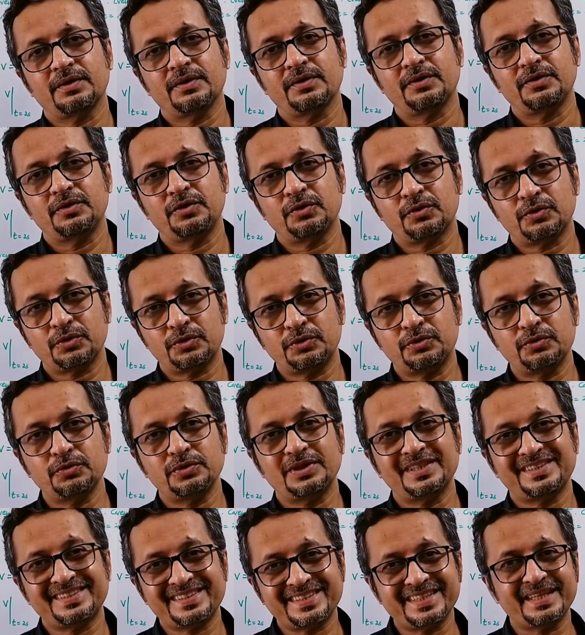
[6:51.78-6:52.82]
You could do the
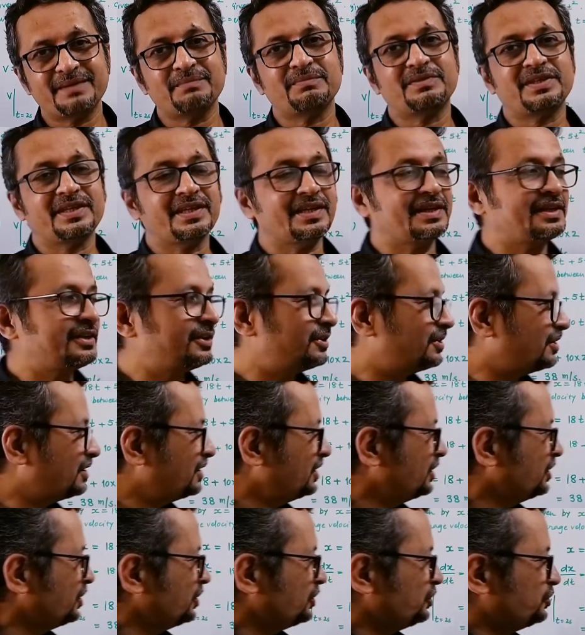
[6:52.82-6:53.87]
same thing here.
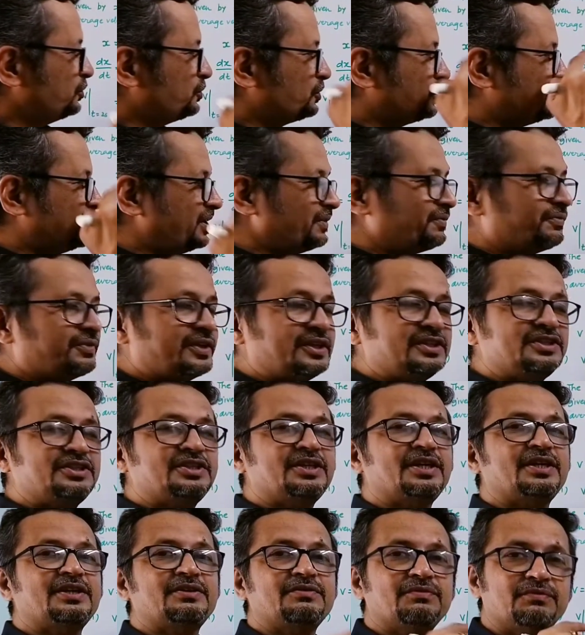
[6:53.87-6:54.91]
You
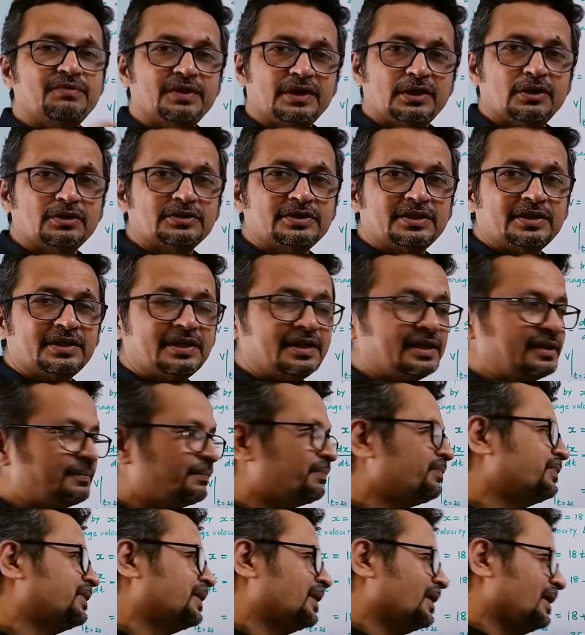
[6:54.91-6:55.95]
differentiate velocity,
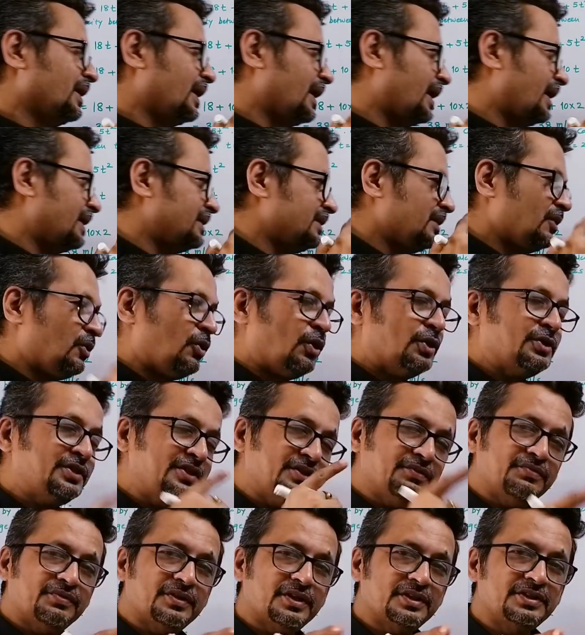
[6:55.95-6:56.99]
and on
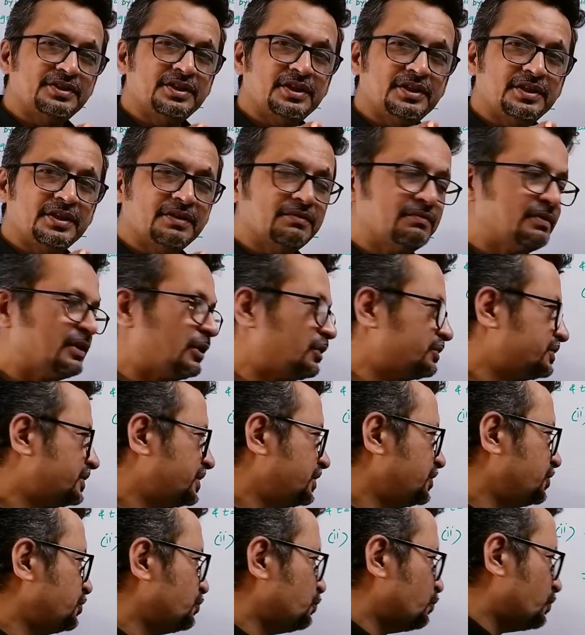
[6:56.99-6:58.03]
differentiating velocity
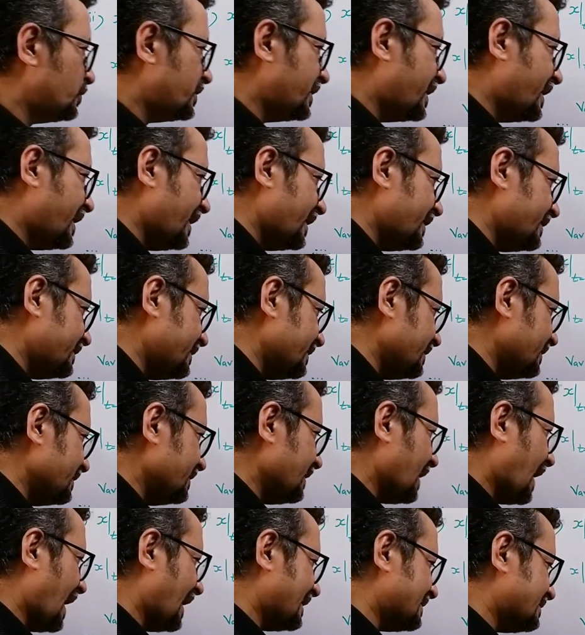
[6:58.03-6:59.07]
you would get
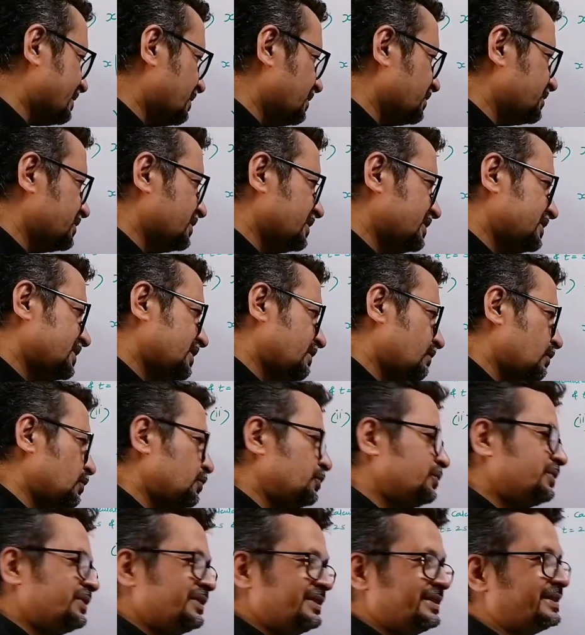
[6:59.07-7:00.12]
acceleration is equal to
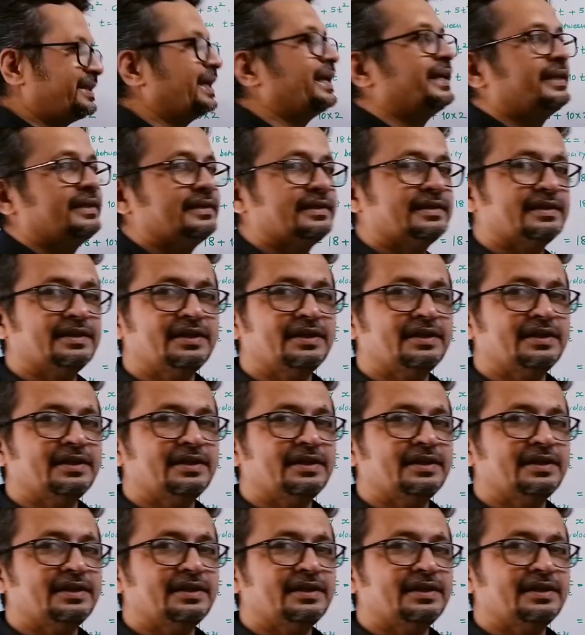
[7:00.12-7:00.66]
10.